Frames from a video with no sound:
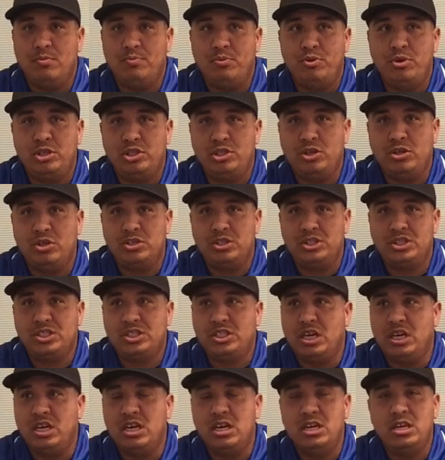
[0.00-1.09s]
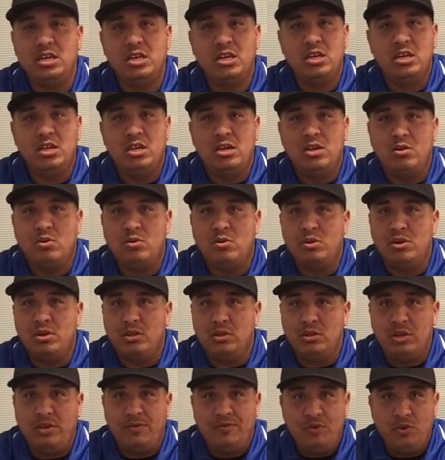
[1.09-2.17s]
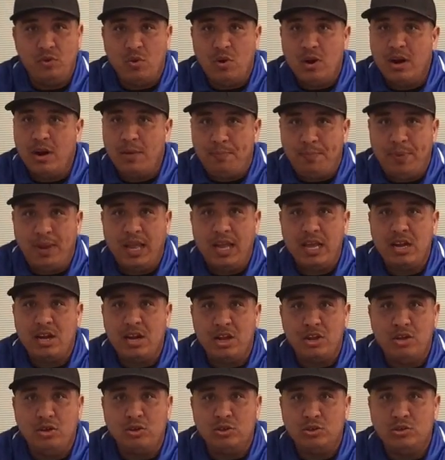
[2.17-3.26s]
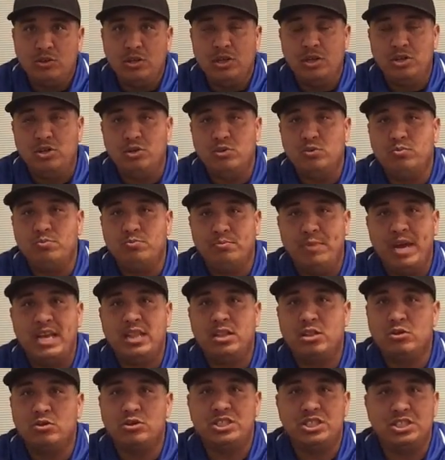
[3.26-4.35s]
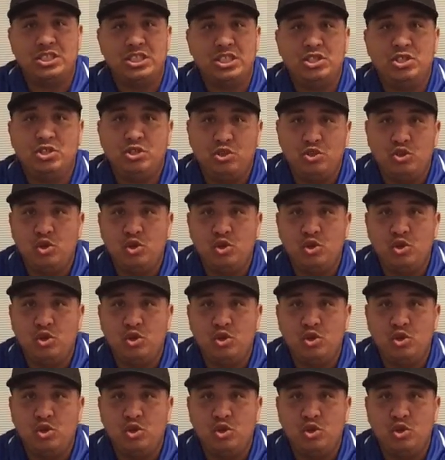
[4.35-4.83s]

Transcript: put your son, or if you are a player and you make those decisions,